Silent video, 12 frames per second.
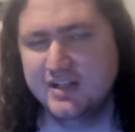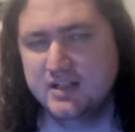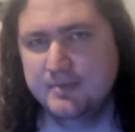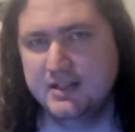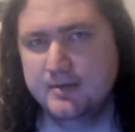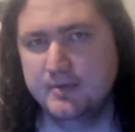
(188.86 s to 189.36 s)
to
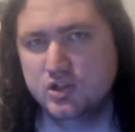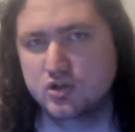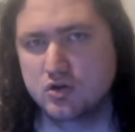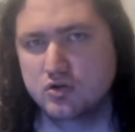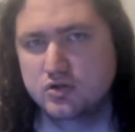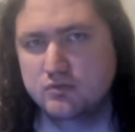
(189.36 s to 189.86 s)
be tipping
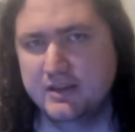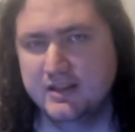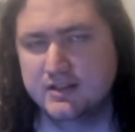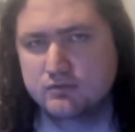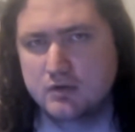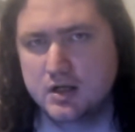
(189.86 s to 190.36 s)
Geelong to win
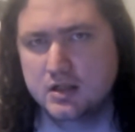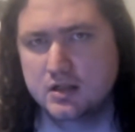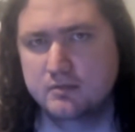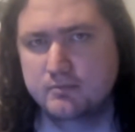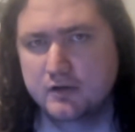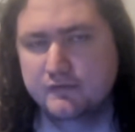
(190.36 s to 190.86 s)
this one
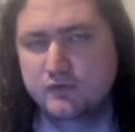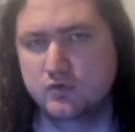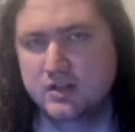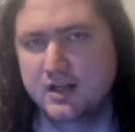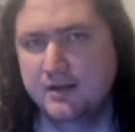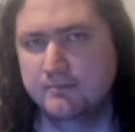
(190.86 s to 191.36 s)
by
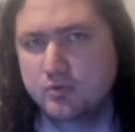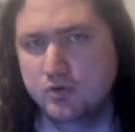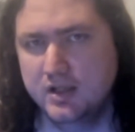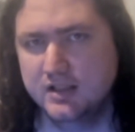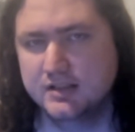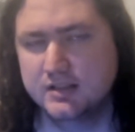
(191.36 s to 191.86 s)
14
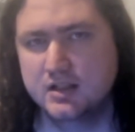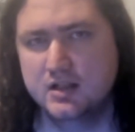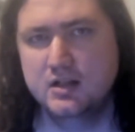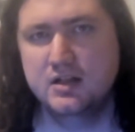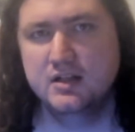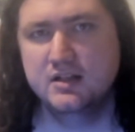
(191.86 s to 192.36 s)
points.
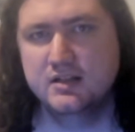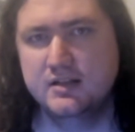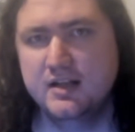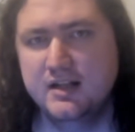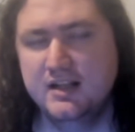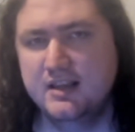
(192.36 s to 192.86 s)

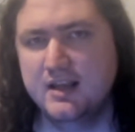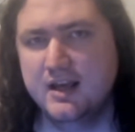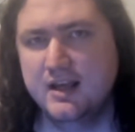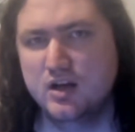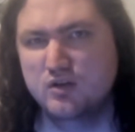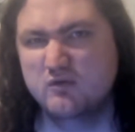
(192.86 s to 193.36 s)
Sydney,
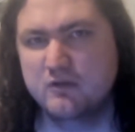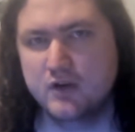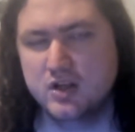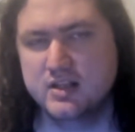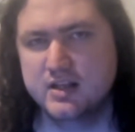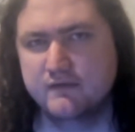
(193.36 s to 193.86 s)
they were
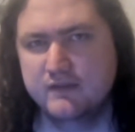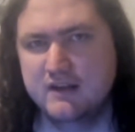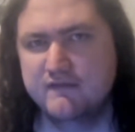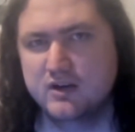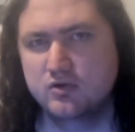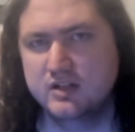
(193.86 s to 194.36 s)
versing a
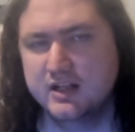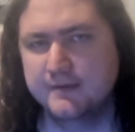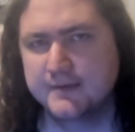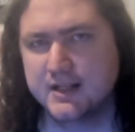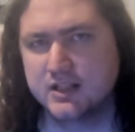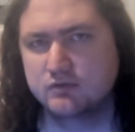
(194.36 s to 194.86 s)
VFL team
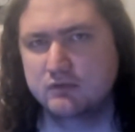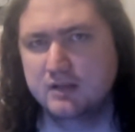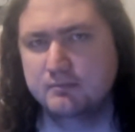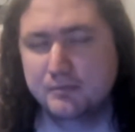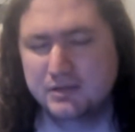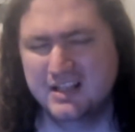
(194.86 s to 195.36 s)
last
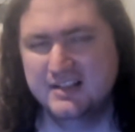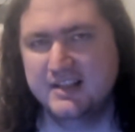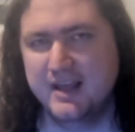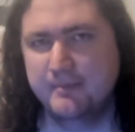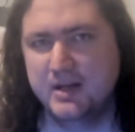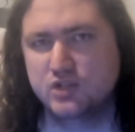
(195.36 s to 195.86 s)
week, plus
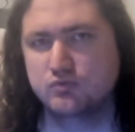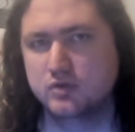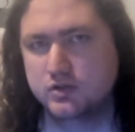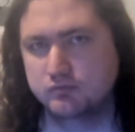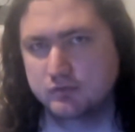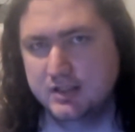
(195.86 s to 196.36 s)
that match
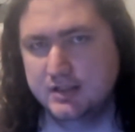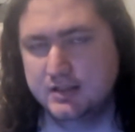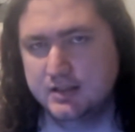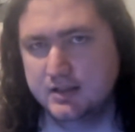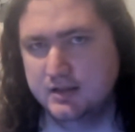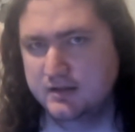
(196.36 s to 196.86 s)
was
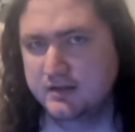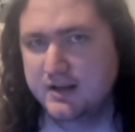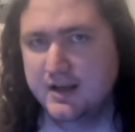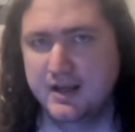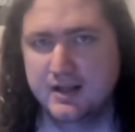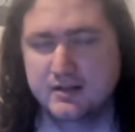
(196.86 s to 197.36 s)
rigged
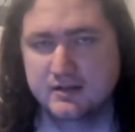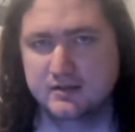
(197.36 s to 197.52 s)
and